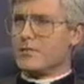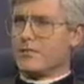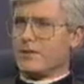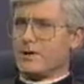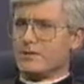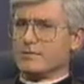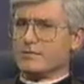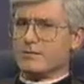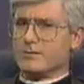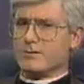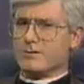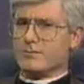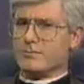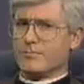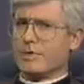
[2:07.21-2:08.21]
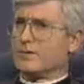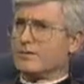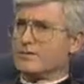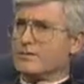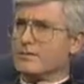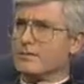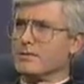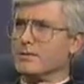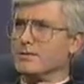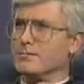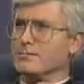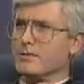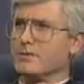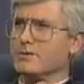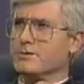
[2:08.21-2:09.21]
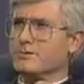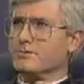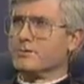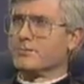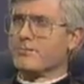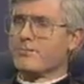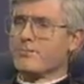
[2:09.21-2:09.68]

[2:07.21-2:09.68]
a father was a tremendous uh, breakthrough.